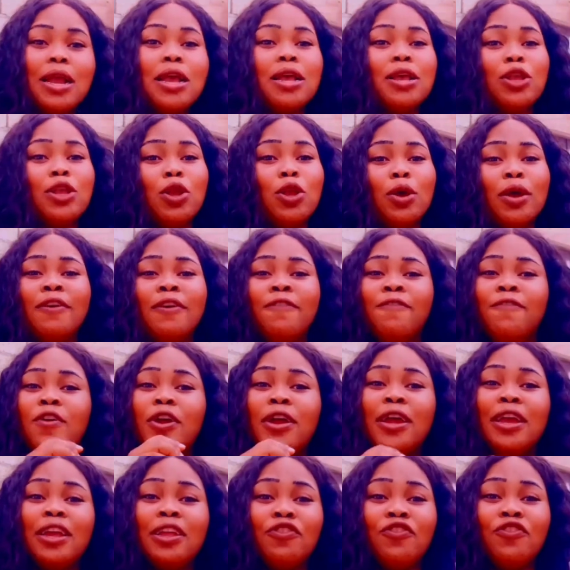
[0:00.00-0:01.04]
So if
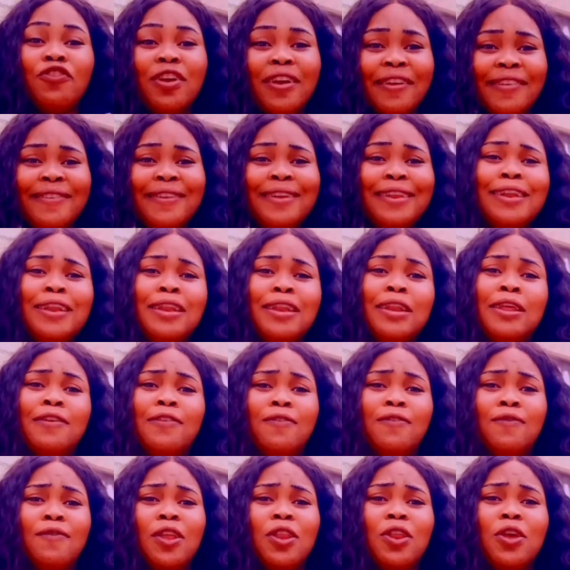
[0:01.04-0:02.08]
you're interested in this
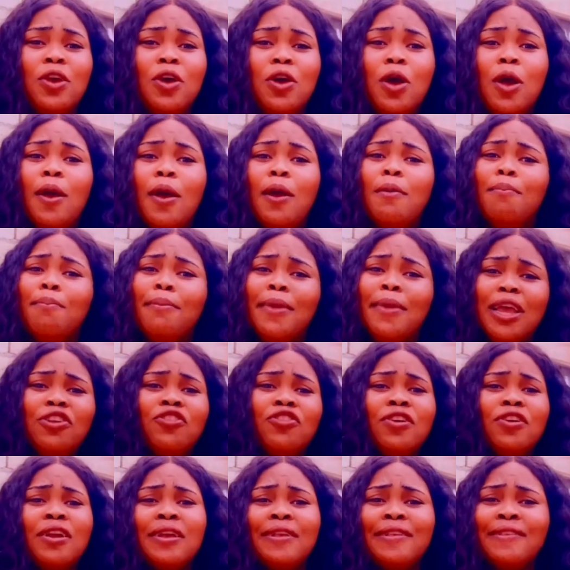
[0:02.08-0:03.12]
video, make
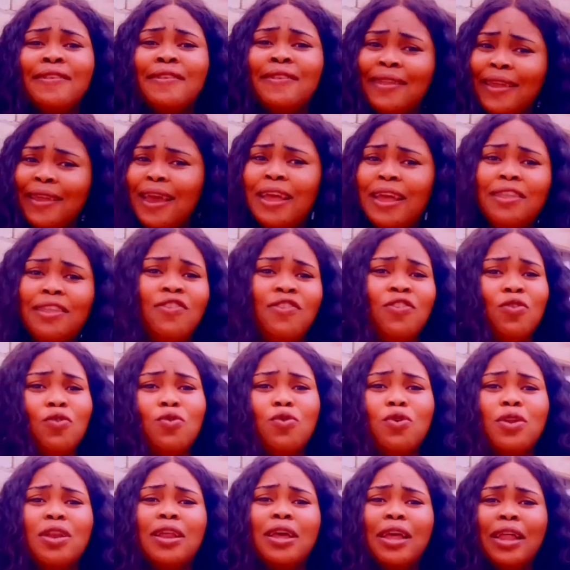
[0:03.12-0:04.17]
sure you stay
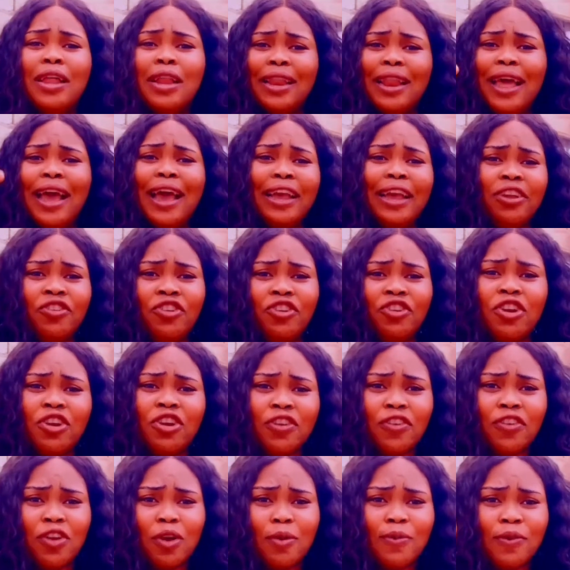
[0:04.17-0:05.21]
tuned, like, share,
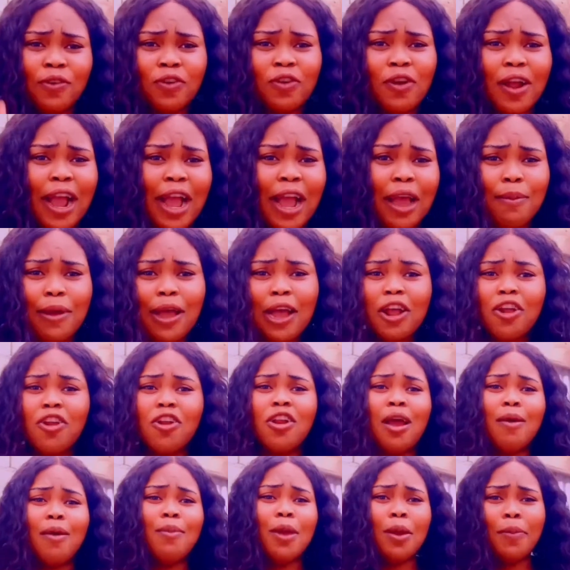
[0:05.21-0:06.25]
subscribe, and
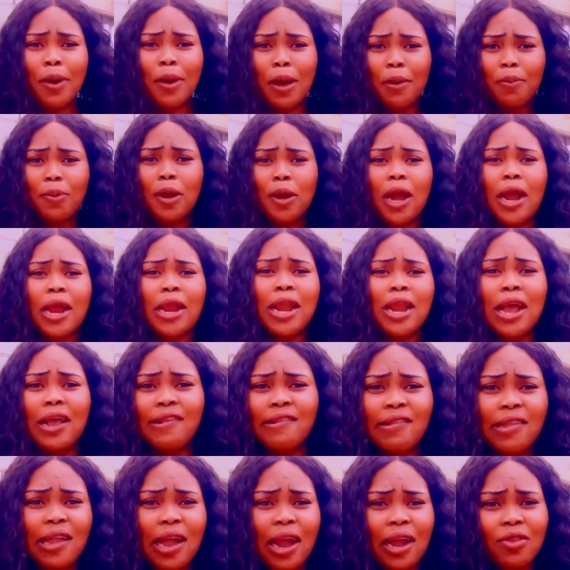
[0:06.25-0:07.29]
grab your popcorn and
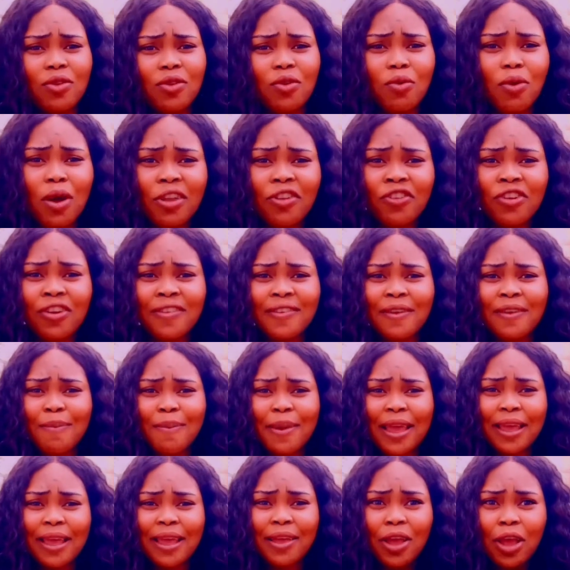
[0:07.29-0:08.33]
start to watch a
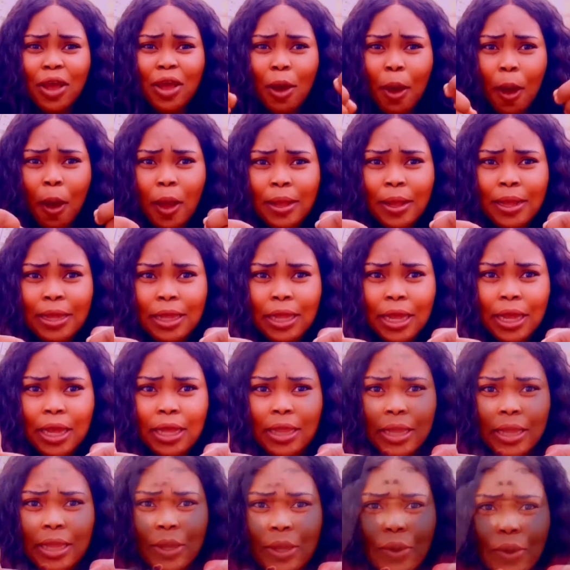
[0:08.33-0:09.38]
Zimmy. Stay
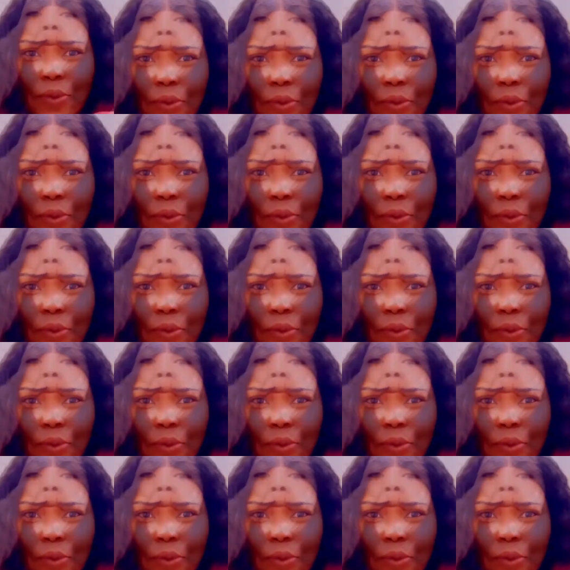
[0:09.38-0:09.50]
tuned.